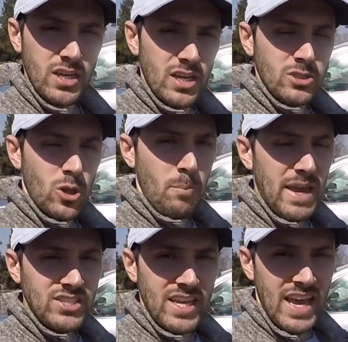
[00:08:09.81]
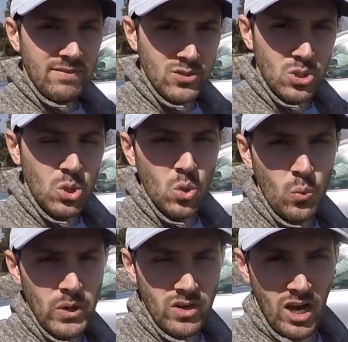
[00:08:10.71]
So I basically have two
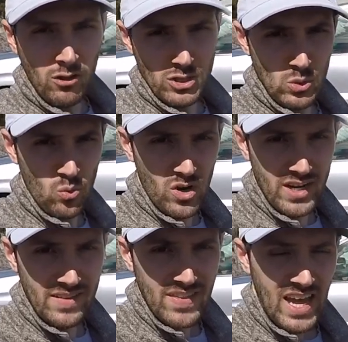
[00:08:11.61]
wheel colors in one.